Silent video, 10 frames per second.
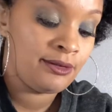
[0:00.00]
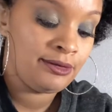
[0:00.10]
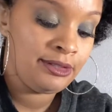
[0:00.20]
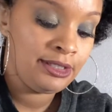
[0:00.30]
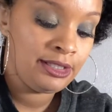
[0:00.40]

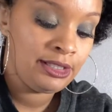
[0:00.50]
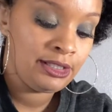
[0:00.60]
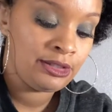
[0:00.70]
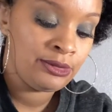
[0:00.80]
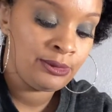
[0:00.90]
Then
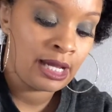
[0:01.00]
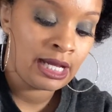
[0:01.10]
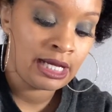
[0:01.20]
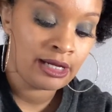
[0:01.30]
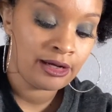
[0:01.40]
you
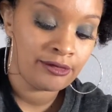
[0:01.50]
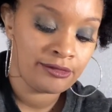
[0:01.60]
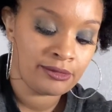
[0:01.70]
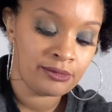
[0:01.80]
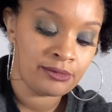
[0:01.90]
have
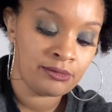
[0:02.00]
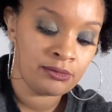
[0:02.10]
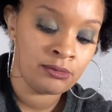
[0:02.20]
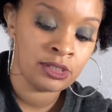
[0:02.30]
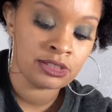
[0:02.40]

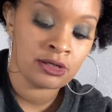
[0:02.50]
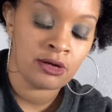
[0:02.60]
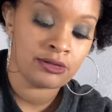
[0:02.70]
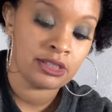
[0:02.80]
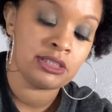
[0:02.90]
what's
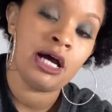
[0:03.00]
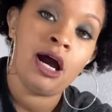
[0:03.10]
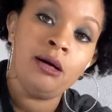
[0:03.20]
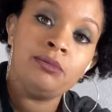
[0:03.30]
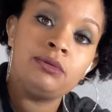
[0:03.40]
called the
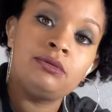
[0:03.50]
top.